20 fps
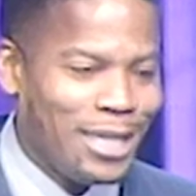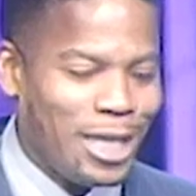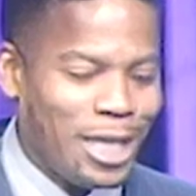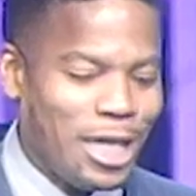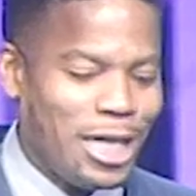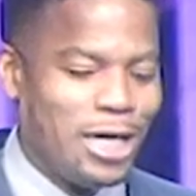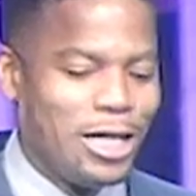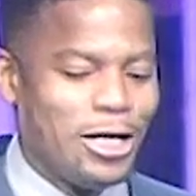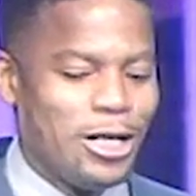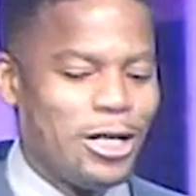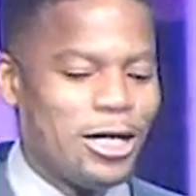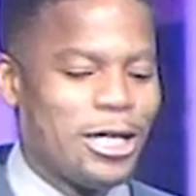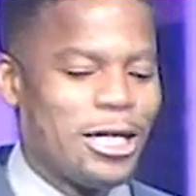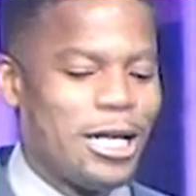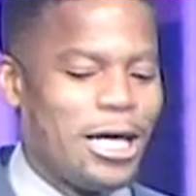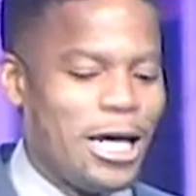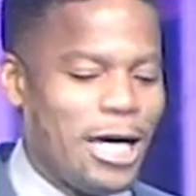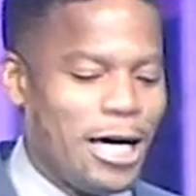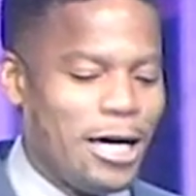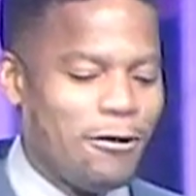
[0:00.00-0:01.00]
Hey, can
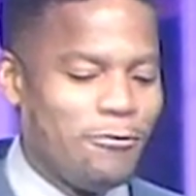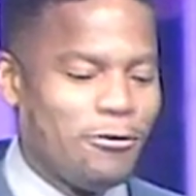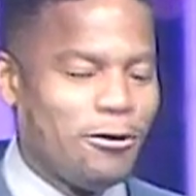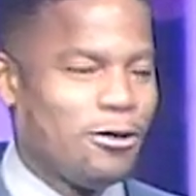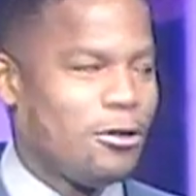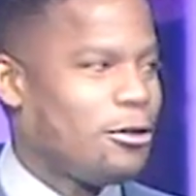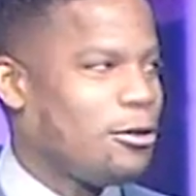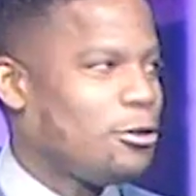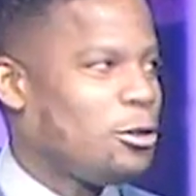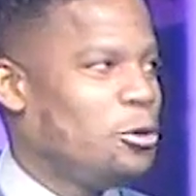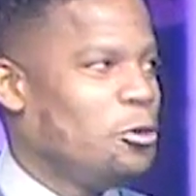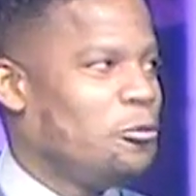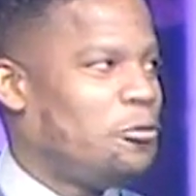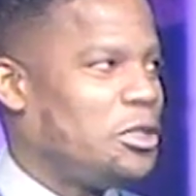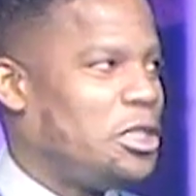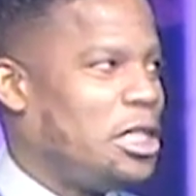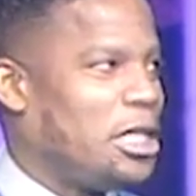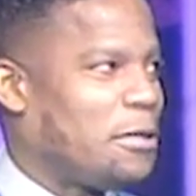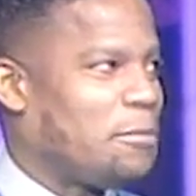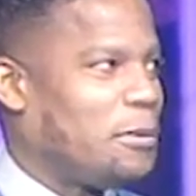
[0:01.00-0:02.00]
I have a 2 for
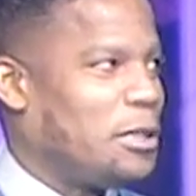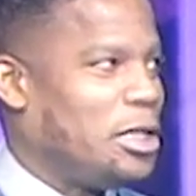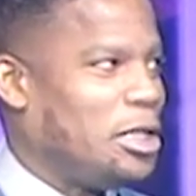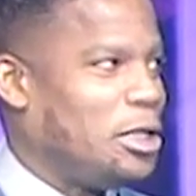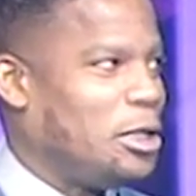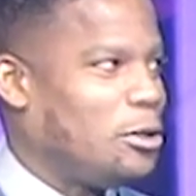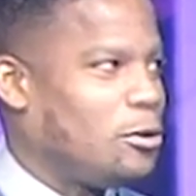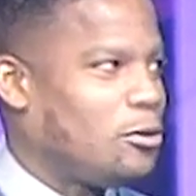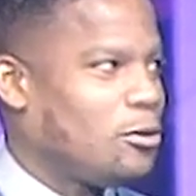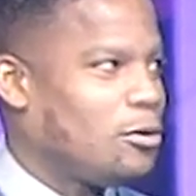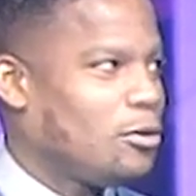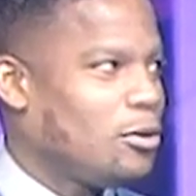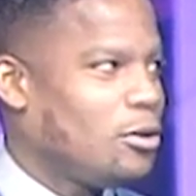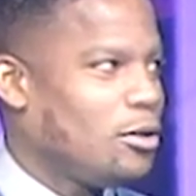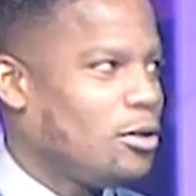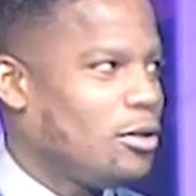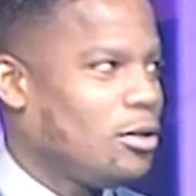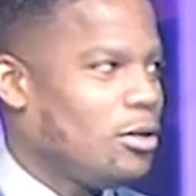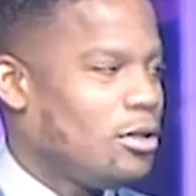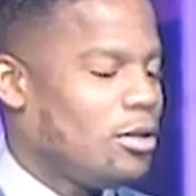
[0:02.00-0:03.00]
Dick, please?
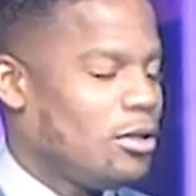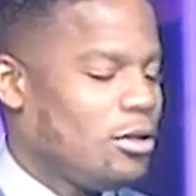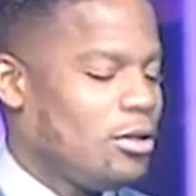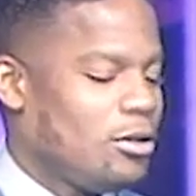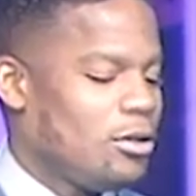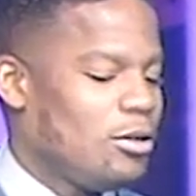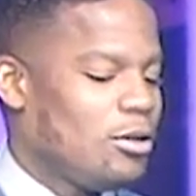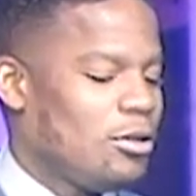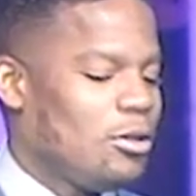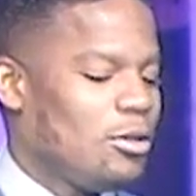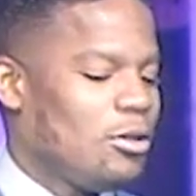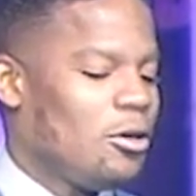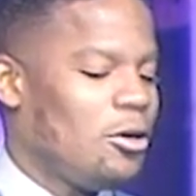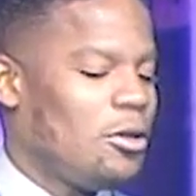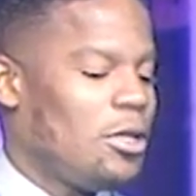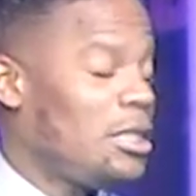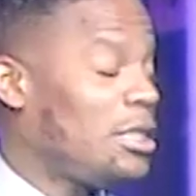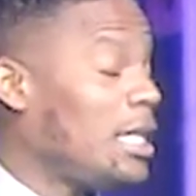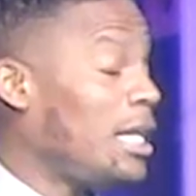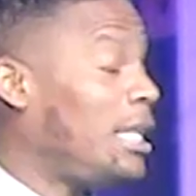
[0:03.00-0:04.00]
Well,
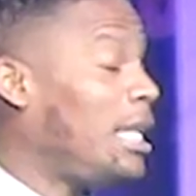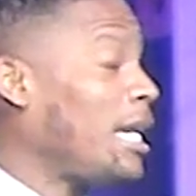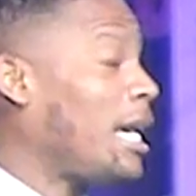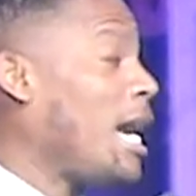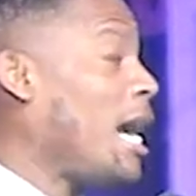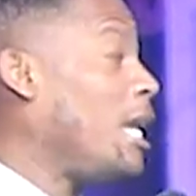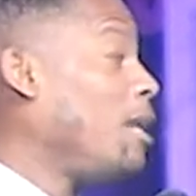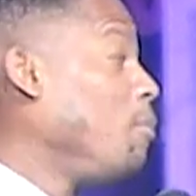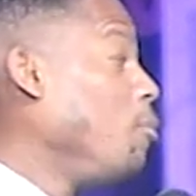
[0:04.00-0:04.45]
this ain't that kind of